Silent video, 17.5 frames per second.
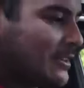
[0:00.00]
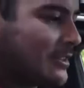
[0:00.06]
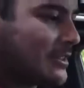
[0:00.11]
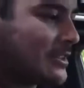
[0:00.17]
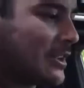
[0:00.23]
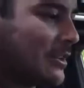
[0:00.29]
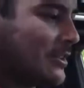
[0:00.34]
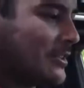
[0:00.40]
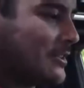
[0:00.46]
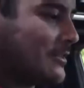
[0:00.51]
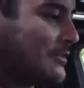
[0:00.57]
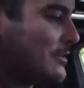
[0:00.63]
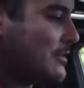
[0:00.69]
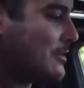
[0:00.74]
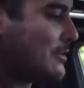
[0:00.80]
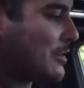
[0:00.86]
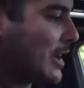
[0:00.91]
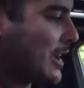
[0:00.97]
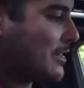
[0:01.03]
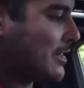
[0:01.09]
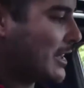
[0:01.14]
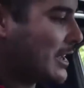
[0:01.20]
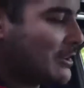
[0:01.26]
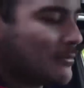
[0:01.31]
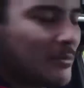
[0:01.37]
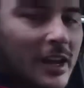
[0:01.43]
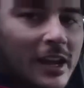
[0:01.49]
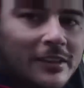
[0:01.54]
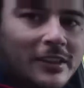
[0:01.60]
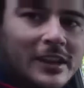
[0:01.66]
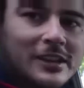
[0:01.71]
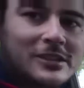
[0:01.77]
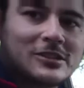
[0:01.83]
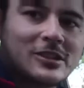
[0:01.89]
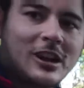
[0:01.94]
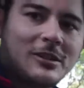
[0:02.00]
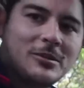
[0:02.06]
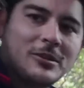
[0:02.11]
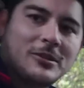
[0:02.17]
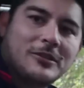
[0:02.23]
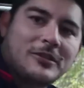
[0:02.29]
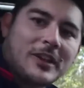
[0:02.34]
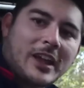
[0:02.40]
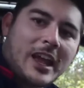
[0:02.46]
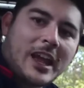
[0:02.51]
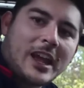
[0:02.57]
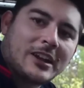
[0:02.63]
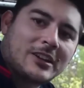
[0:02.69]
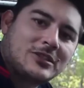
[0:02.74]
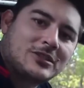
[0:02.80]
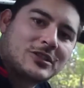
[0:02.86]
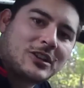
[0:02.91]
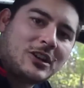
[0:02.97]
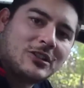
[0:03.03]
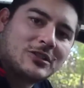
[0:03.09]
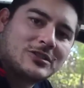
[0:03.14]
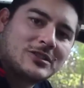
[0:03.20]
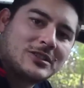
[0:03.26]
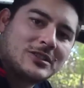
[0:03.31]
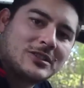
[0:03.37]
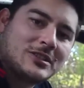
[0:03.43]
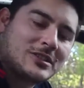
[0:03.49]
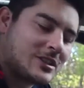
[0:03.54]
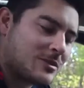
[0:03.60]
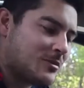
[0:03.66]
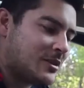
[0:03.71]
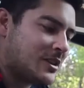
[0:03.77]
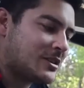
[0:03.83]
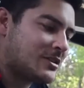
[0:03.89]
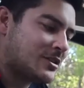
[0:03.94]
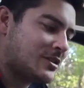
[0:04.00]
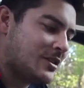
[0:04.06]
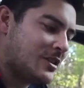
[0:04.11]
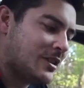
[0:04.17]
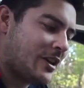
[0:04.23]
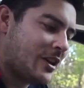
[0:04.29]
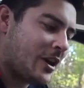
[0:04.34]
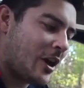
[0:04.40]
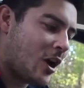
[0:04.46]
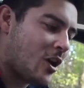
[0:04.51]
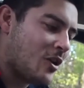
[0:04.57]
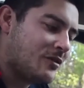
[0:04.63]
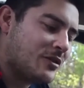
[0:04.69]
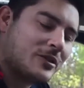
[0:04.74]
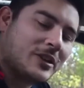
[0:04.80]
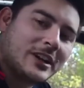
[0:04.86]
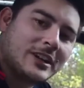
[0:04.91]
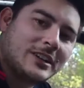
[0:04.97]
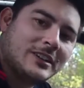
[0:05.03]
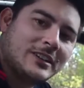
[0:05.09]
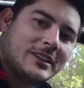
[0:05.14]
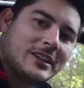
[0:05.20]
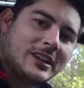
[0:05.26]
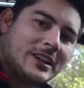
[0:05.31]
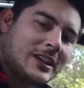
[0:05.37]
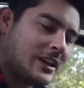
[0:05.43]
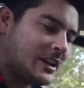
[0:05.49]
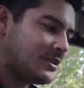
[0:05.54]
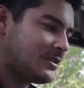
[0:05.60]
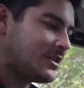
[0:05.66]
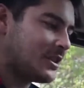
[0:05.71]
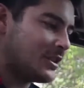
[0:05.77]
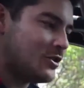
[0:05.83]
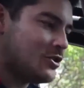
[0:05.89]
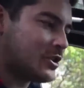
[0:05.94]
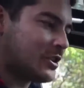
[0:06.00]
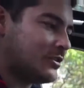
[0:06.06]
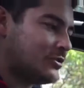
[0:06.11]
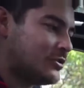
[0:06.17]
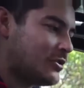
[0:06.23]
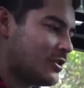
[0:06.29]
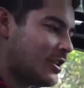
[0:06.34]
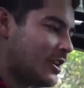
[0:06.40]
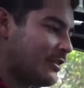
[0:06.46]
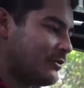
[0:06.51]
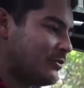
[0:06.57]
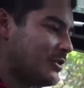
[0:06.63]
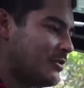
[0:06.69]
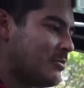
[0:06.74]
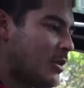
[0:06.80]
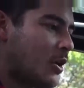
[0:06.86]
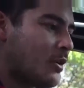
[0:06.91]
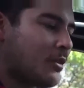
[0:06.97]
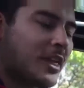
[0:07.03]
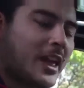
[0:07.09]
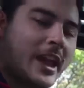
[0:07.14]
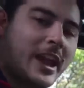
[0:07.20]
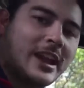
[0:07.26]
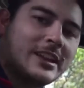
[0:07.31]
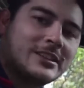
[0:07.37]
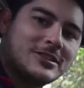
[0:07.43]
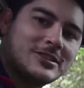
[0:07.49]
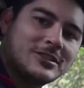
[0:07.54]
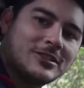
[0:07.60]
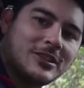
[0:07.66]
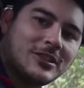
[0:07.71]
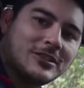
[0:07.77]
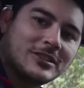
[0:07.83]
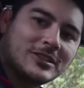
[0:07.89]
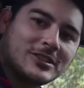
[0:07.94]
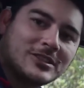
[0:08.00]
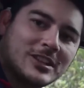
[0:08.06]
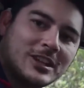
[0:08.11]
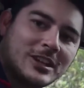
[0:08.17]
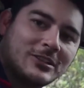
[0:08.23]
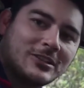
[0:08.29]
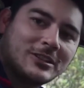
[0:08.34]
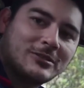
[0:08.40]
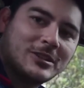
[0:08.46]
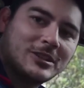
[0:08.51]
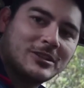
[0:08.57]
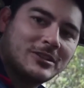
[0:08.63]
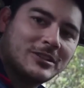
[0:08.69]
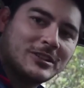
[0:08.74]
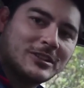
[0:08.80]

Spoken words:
So the great thing about these type of hand controls, similar to the O-ring, is that you can drive with both hands on the steering wheel,